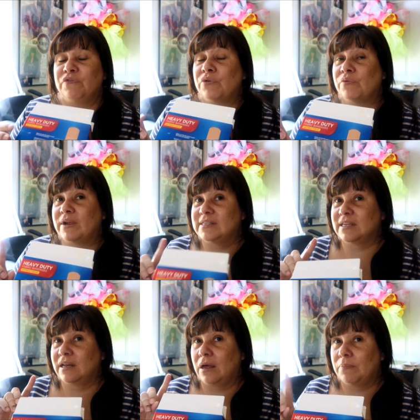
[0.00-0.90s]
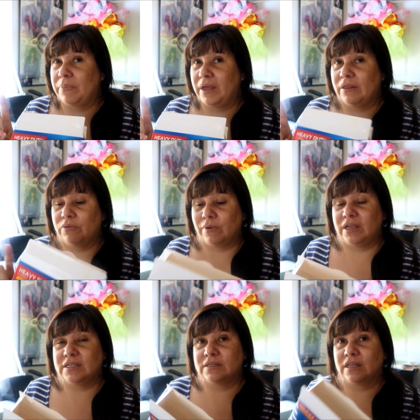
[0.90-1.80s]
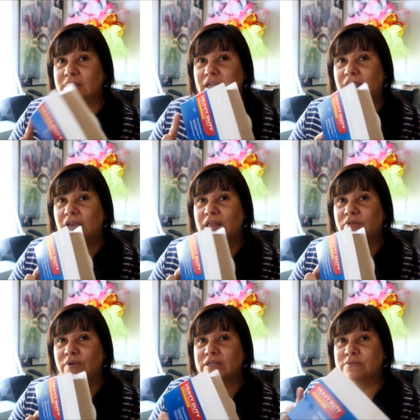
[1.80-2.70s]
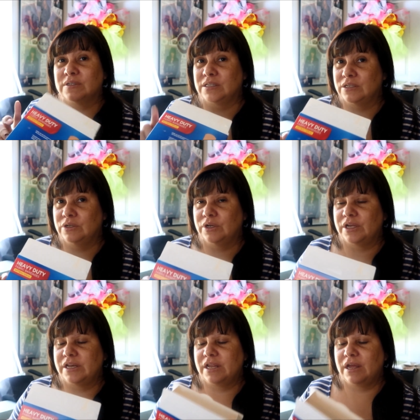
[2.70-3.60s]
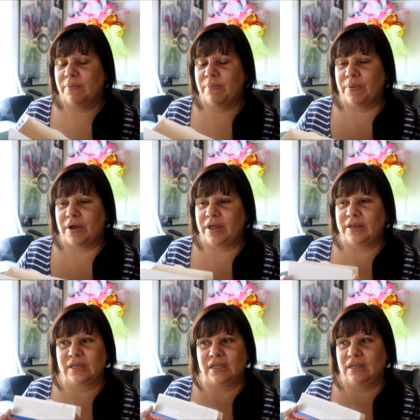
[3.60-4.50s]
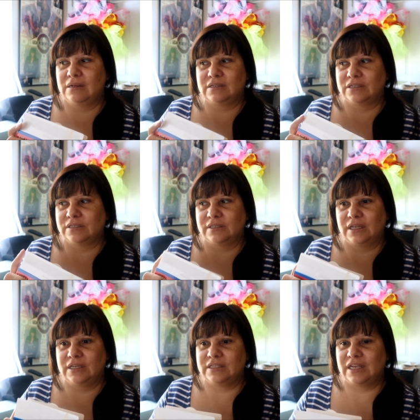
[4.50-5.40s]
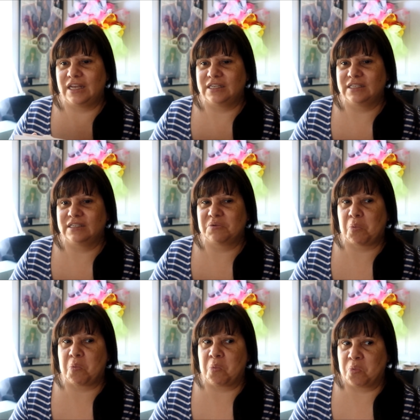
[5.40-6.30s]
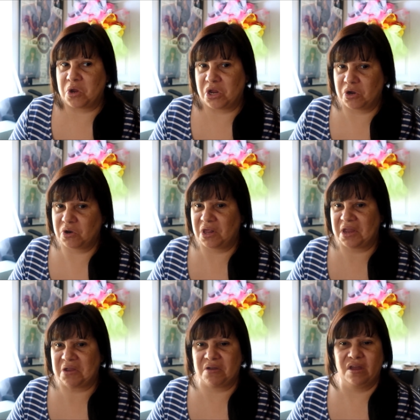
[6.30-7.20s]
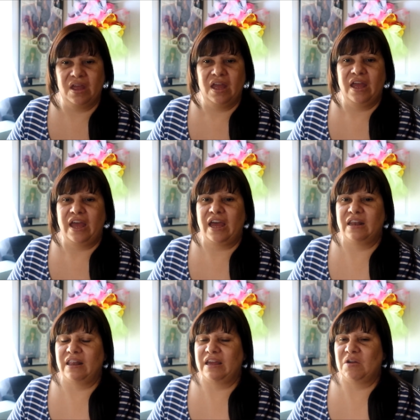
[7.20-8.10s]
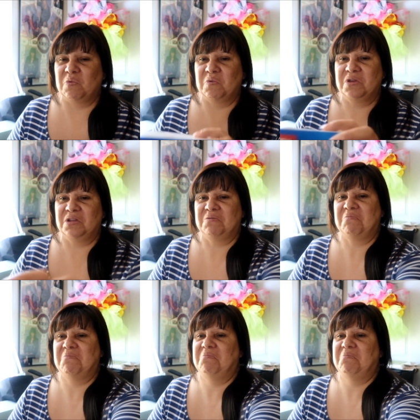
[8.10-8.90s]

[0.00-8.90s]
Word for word: know if the rice had gone bad. The rice, the date on the rice was still good, but it just, it tastes weird, like, had like a real